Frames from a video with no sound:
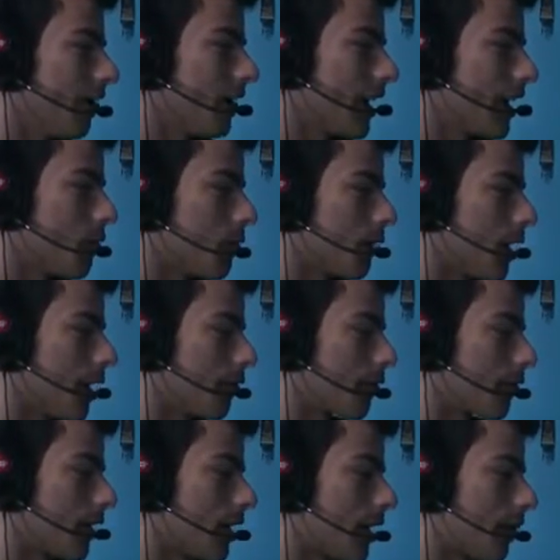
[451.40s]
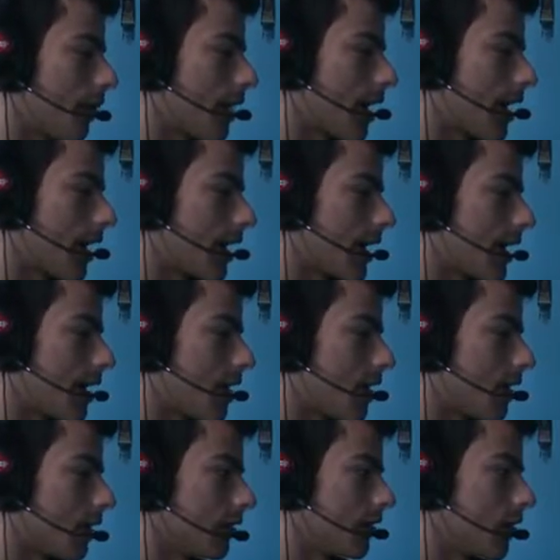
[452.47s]
okay, well, I forgot that I
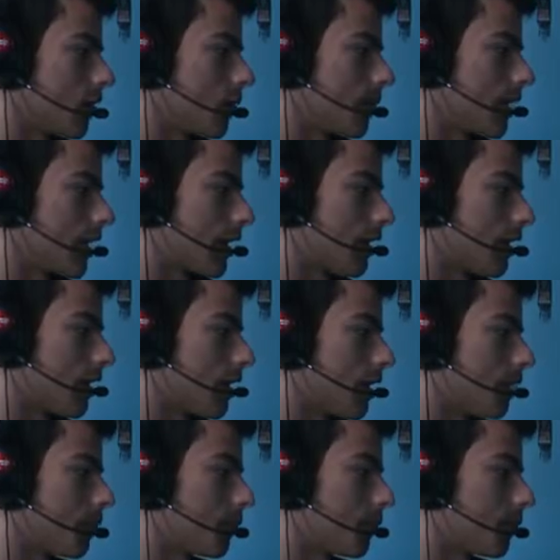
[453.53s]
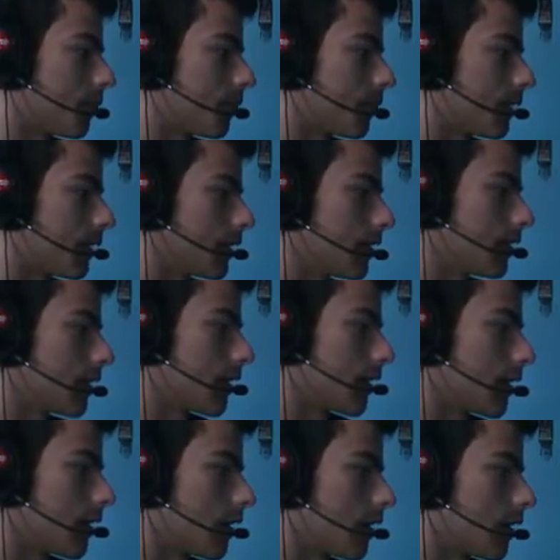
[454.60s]
cannot go back up, but uh,
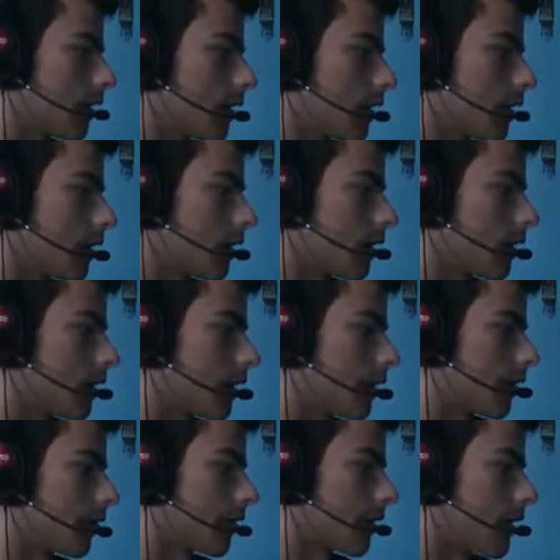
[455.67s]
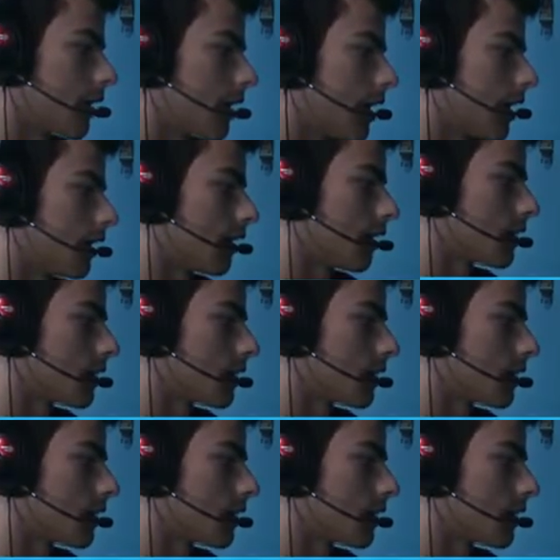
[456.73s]
I forgot.